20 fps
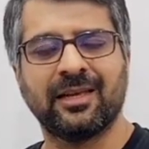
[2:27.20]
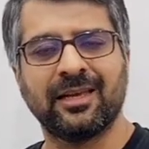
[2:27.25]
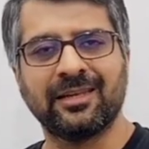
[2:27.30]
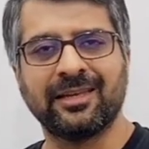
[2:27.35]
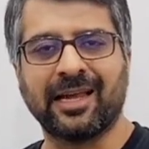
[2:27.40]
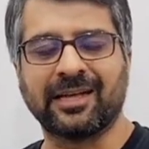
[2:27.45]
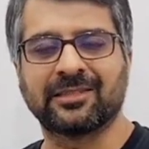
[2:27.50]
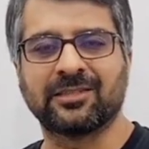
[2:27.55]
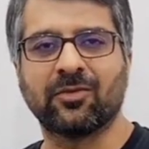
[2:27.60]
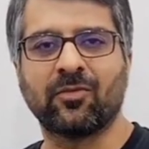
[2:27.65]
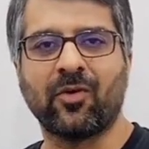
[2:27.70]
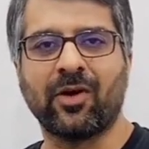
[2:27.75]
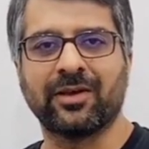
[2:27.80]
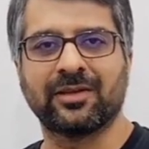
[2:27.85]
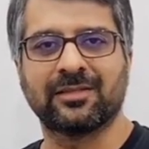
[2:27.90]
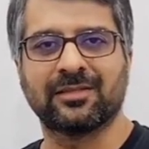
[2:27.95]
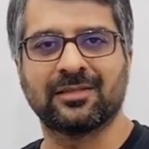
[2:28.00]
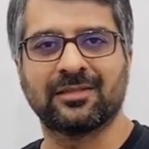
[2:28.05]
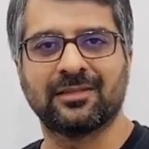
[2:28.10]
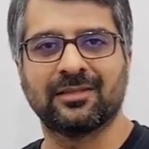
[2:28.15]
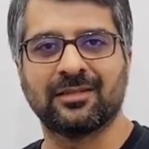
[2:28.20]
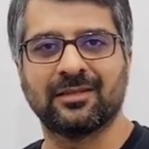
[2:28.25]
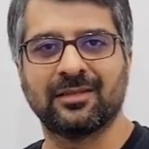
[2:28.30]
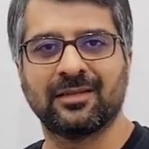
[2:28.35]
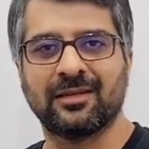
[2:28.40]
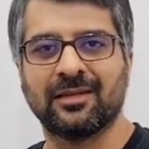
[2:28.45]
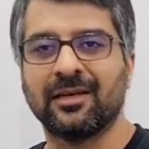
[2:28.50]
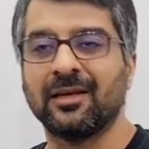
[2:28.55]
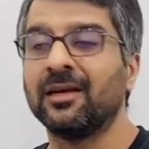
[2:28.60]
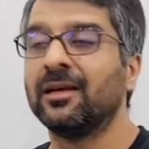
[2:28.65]
in active voice.
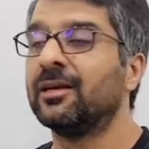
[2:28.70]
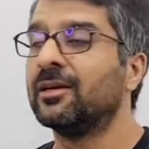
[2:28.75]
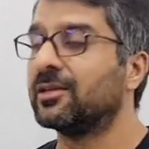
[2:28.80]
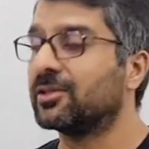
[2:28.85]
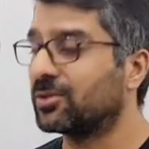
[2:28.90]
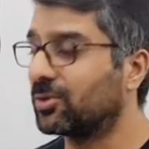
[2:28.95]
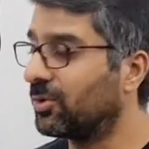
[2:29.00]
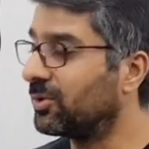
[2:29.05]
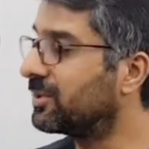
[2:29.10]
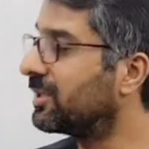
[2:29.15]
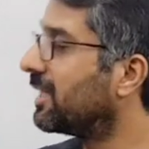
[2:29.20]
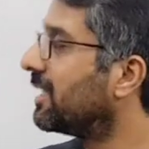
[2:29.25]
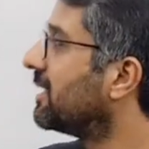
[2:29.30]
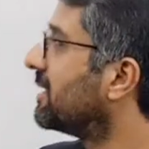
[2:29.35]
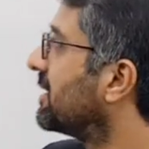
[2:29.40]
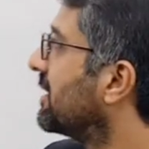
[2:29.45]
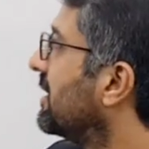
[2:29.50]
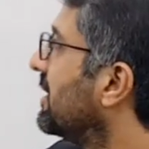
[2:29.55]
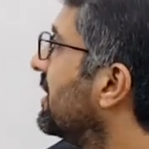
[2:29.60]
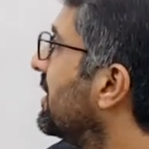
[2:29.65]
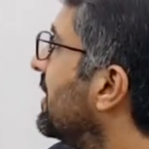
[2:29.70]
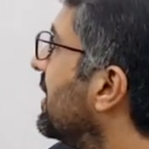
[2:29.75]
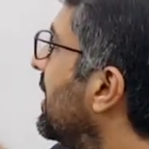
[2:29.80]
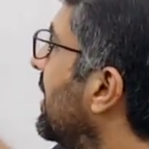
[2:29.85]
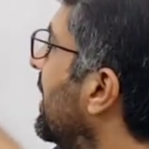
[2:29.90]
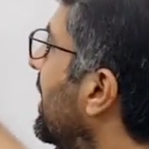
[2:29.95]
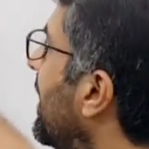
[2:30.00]
So is the reason